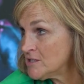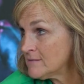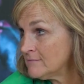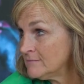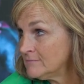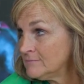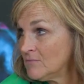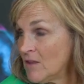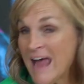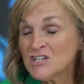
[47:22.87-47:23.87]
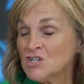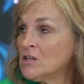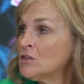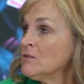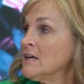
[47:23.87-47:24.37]
That's all right. Actually
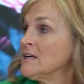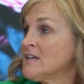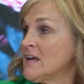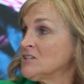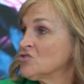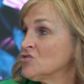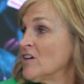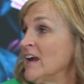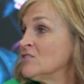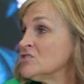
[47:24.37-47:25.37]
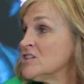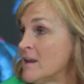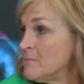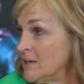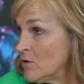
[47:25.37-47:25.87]
3, because I answered your anal
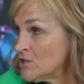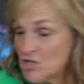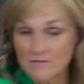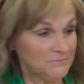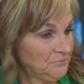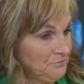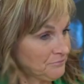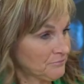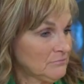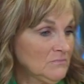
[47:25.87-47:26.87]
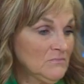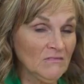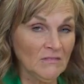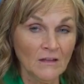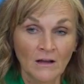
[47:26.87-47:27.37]
sodomy question. That's true. And your
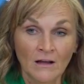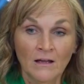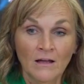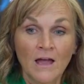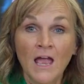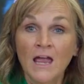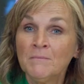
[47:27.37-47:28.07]
skincare and all that.